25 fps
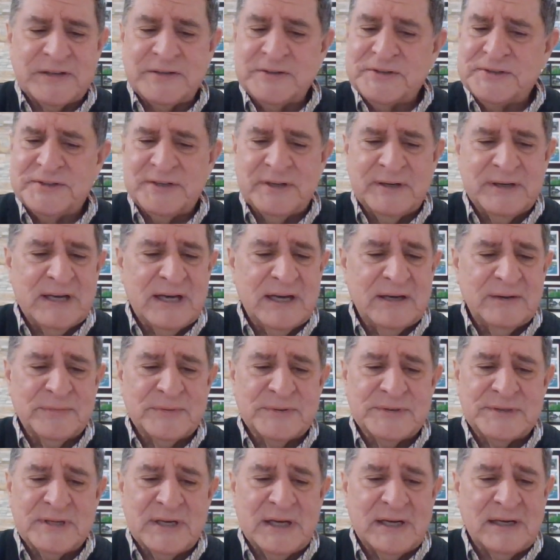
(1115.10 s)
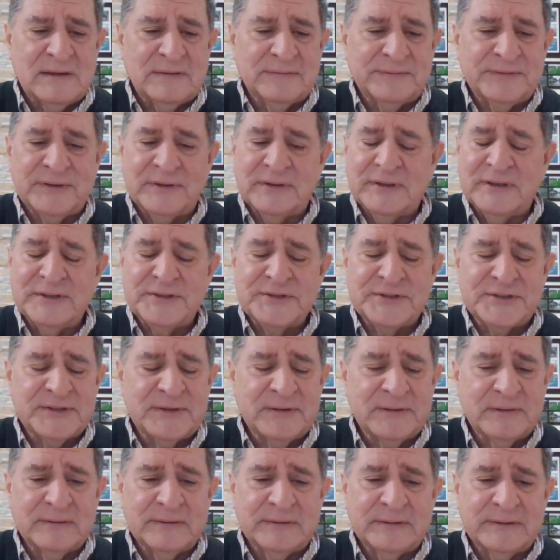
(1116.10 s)
Things are not resolved, they're
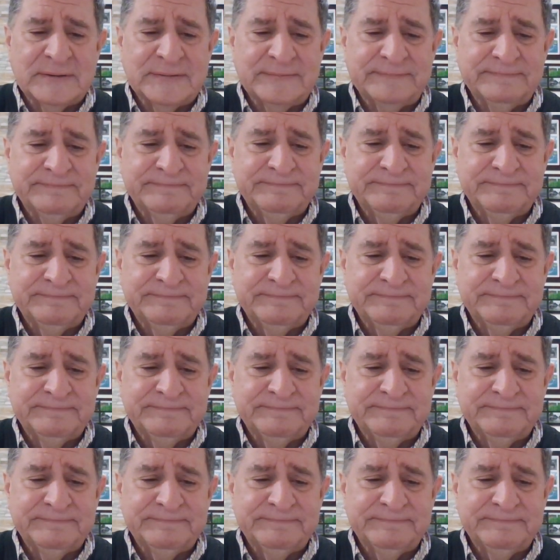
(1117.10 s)
uncertain.